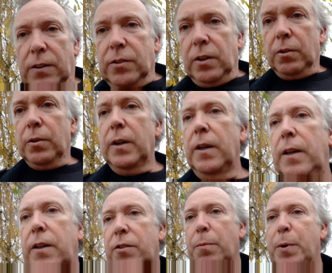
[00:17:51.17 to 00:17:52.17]
So
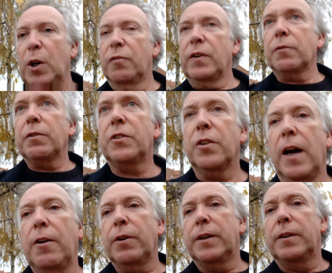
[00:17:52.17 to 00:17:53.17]
it's a perfect
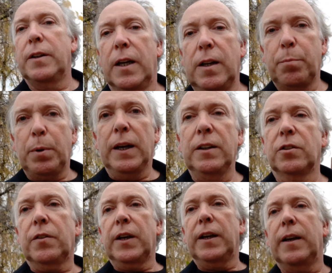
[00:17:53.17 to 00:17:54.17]
retiring place, I
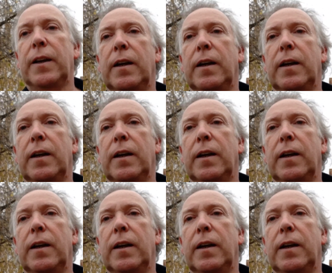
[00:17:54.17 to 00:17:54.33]
think.